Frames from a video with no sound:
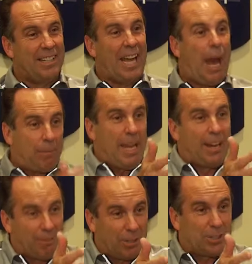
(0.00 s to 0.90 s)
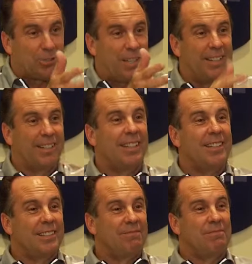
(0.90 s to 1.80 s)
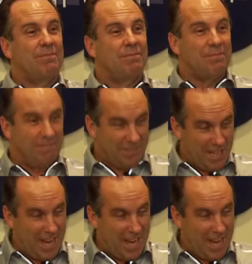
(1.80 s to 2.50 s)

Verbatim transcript: Happy anniversary. Thank you to you as well.